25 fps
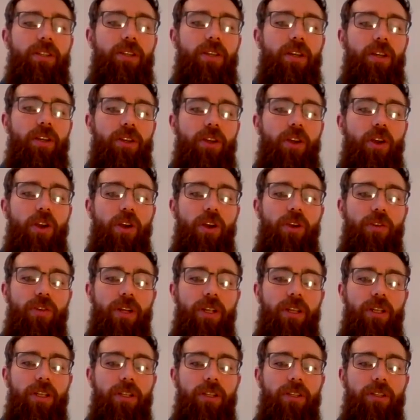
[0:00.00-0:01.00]

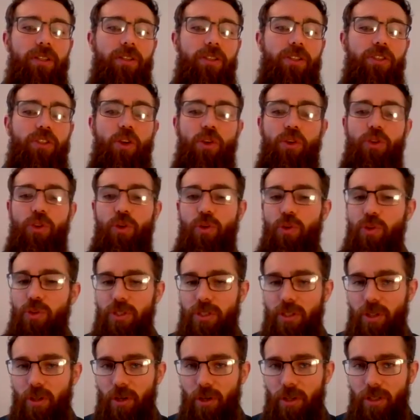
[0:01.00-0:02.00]
occurring, there's no young
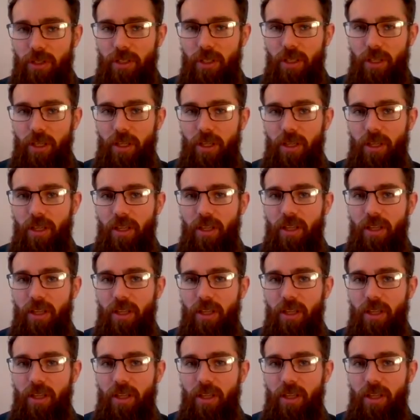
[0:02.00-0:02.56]
stars there.